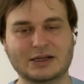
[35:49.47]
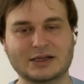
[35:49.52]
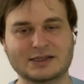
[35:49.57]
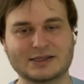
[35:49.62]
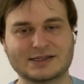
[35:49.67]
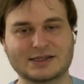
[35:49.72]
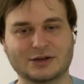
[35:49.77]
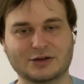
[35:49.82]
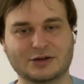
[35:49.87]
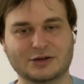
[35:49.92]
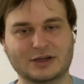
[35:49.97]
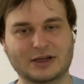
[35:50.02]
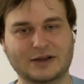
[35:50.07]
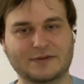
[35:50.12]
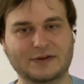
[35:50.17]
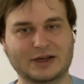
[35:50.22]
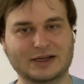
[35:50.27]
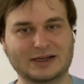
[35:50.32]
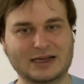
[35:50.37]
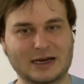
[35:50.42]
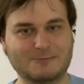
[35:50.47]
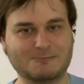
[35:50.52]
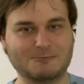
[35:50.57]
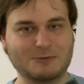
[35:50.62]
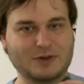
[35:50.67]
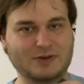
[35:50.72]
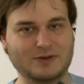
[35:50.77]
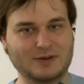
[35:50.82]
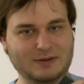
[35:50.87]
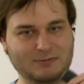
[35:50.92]
So if I come
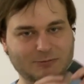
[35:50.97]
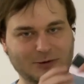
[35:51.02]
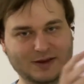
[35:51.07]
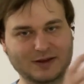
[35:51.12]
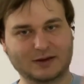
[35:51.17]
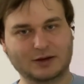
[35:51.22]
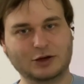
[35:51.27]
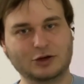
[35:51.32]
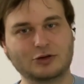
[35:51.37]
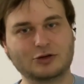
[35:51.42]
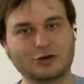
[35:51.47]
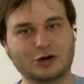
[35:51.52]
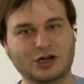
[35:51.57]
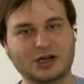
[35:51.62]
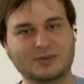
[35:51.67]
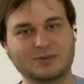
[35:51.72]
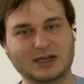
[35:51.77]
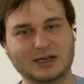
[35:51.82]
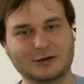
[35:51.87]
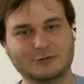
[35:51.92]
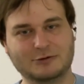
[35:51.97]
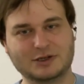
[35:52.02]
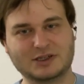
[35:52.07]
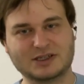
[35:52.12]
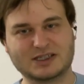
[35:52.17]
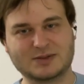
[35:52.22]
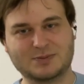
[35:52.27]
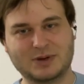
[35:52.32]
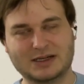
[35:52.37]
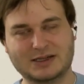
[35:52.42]
with a new coin that I want
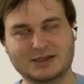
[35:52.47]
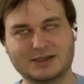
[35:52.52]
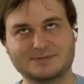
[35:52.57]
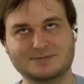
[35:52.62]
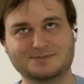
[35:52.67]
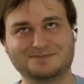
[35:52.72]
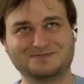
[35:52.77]
to spend,